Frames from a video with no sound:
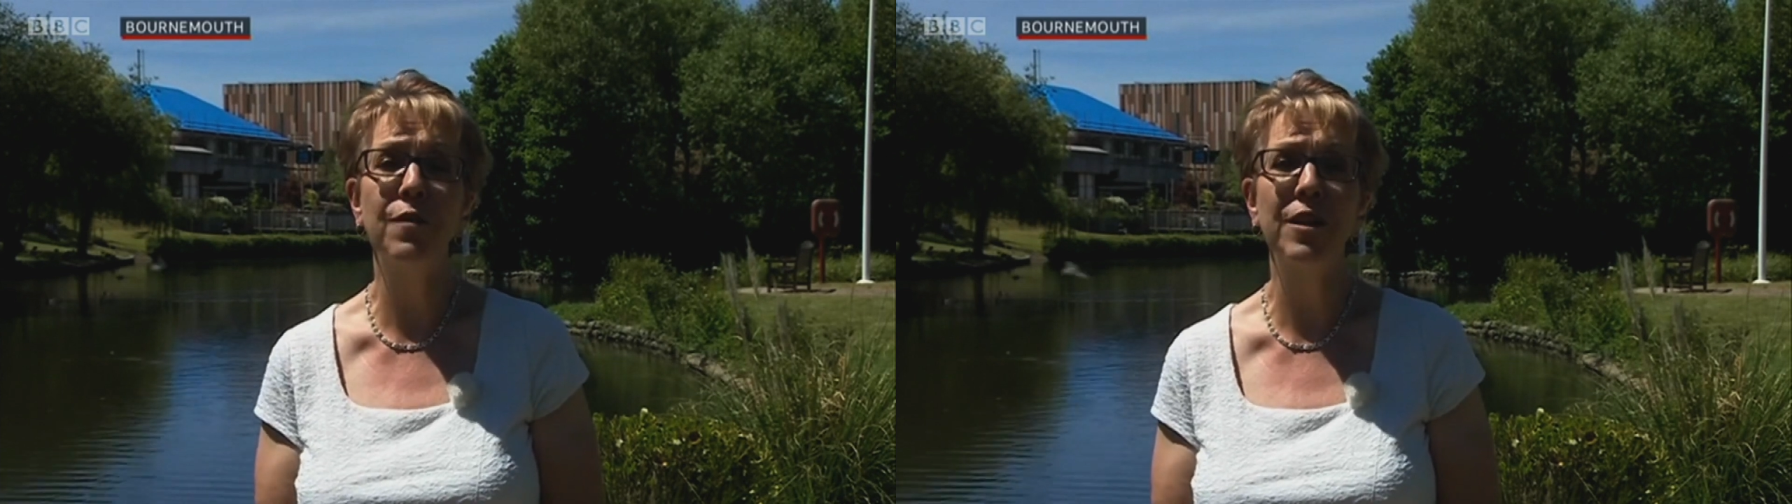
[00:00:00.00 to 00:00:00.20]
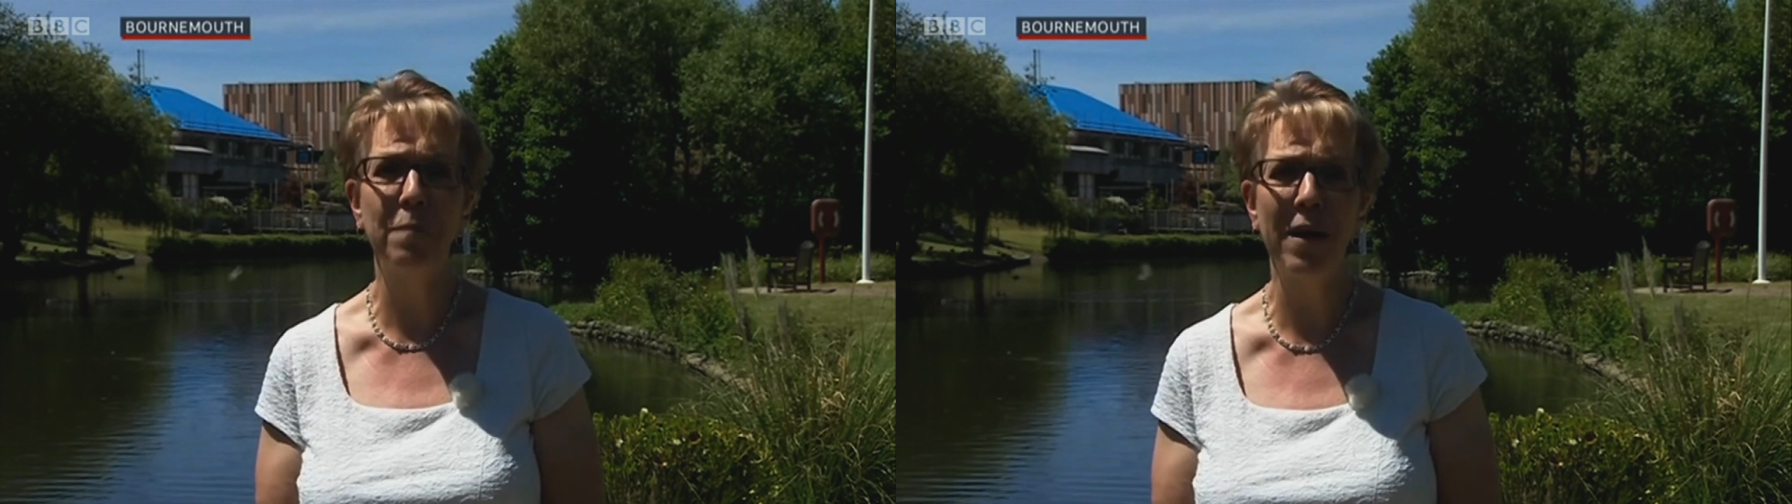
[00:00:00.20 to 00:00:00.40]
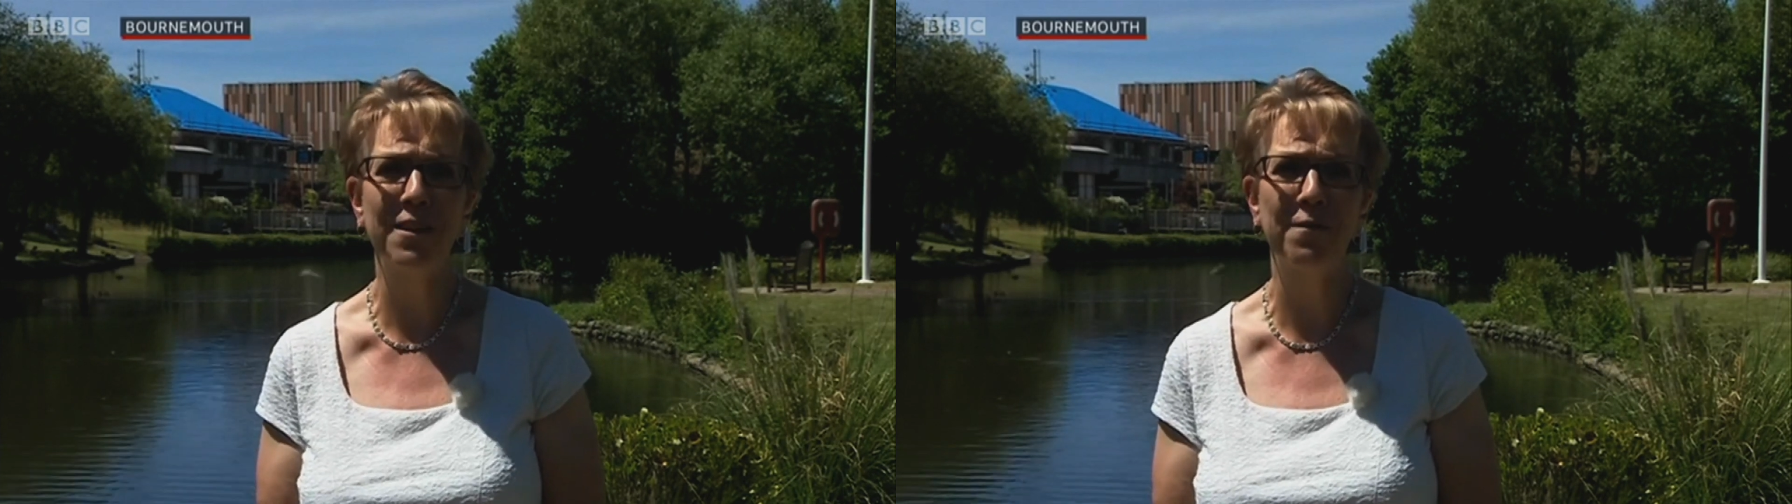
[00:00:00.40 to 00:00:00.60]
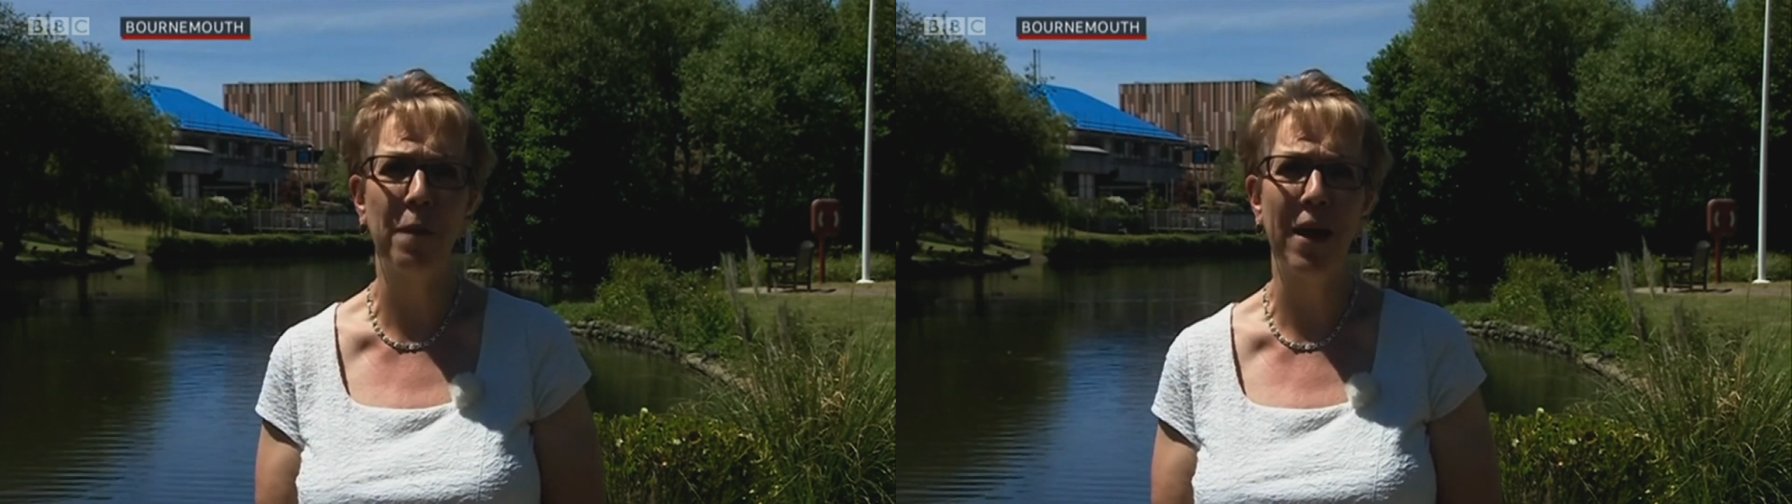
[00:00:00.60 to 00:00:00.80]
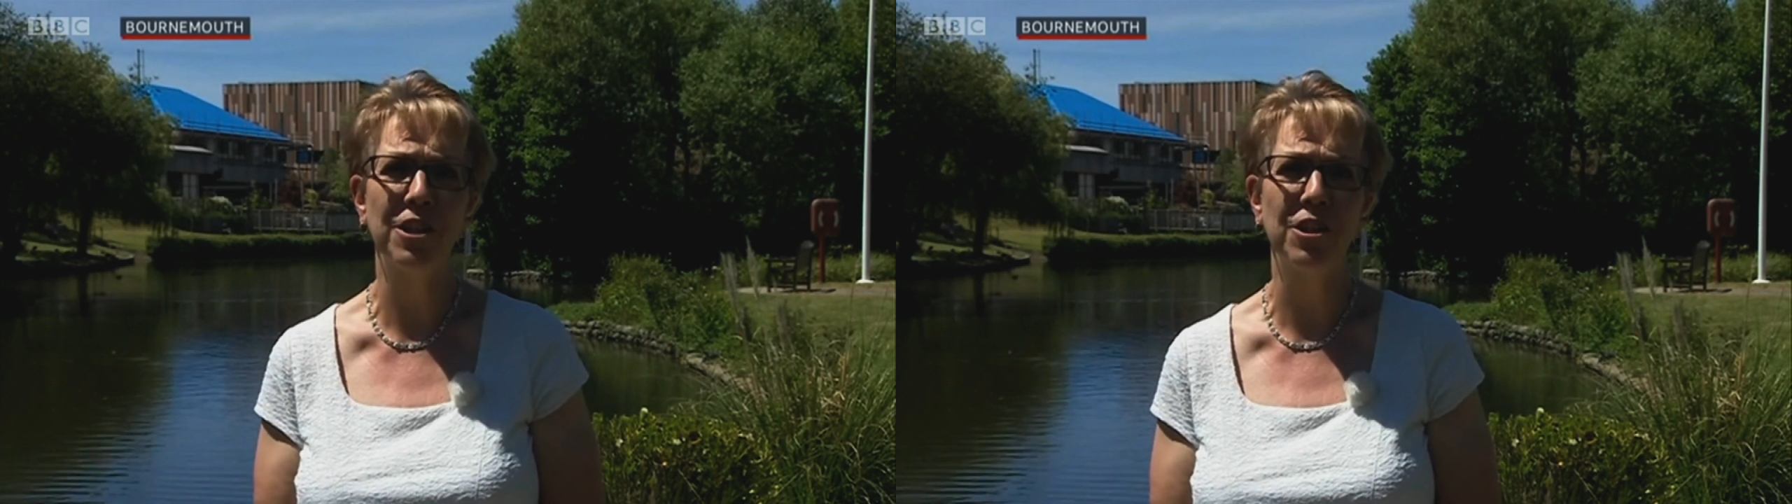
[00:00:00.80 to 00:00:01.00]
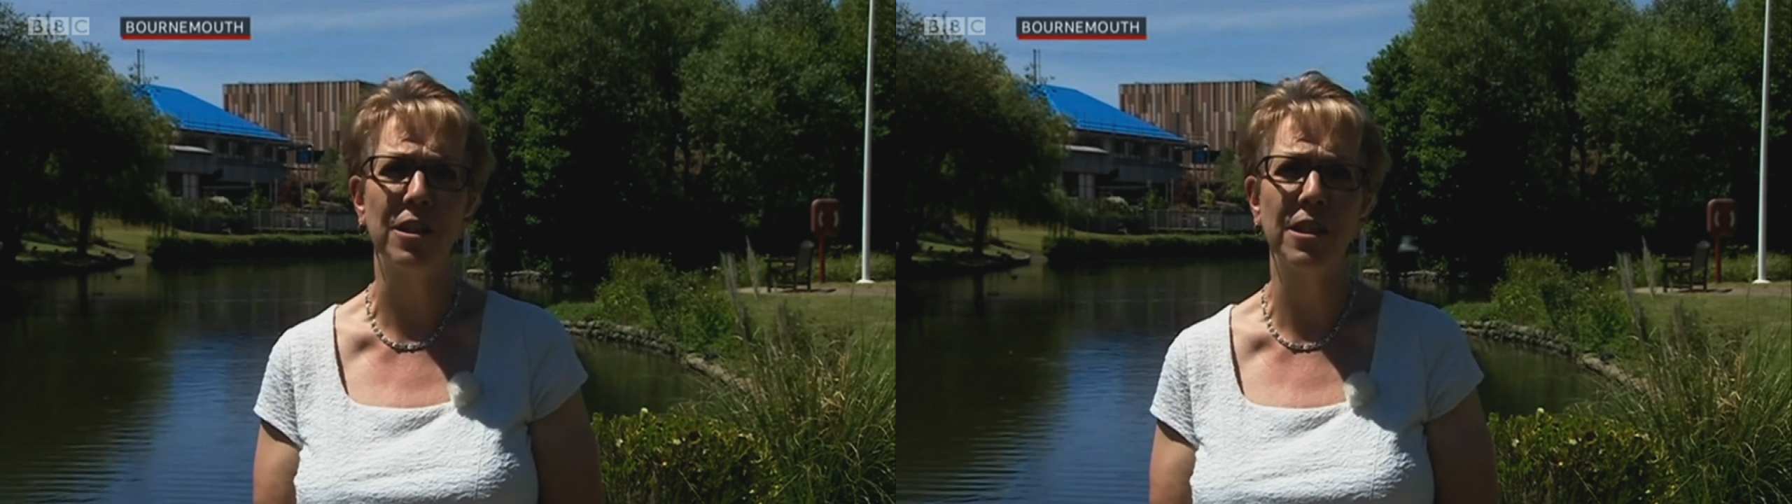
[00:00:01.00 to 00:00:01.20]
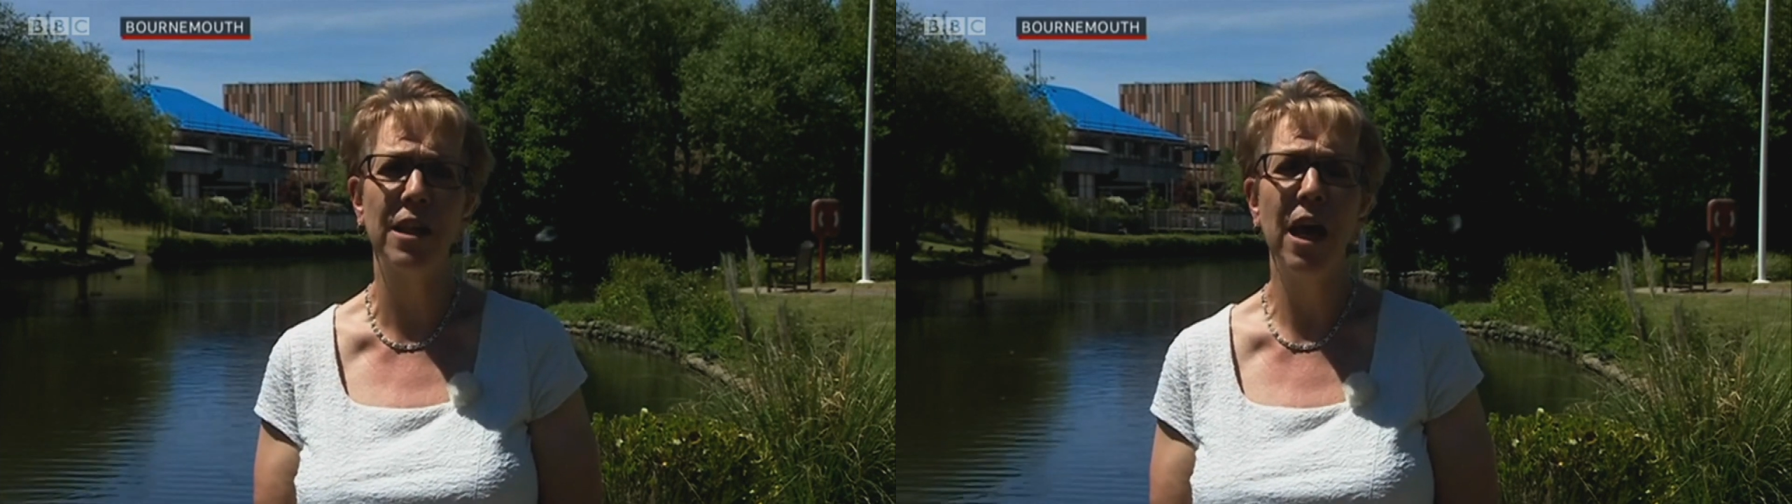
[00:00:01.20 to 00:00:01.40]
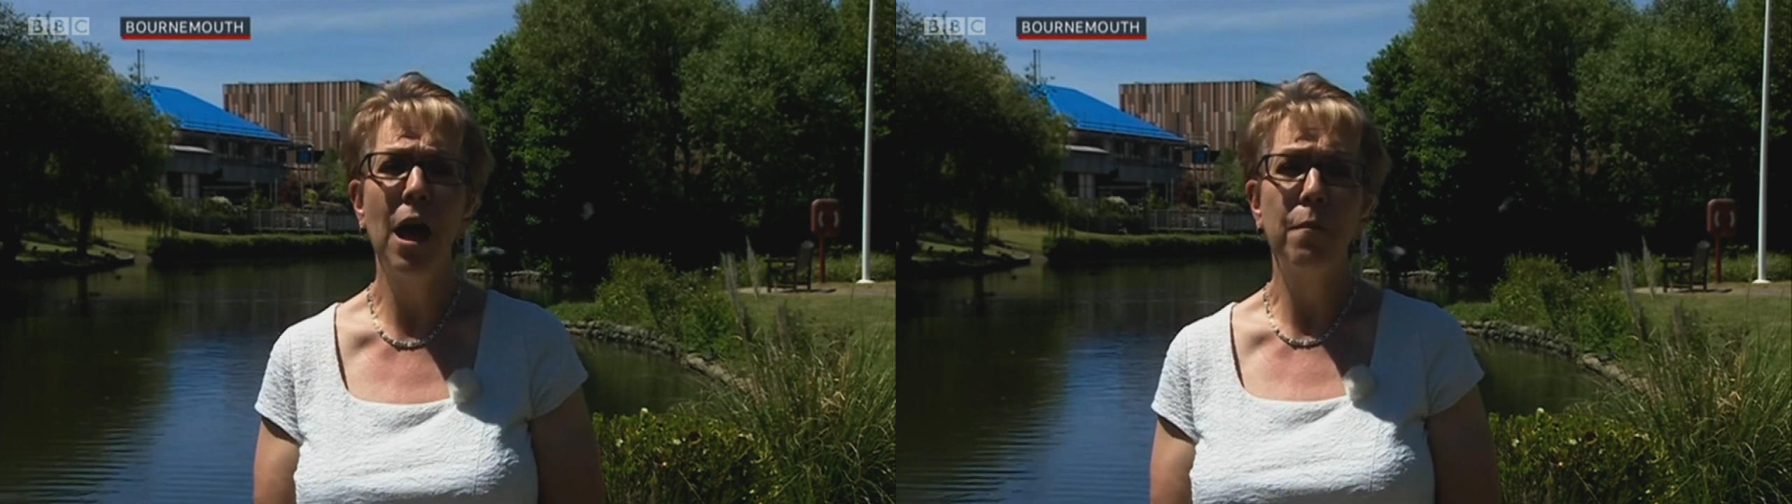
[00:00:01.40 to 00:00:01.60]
do things better for patients.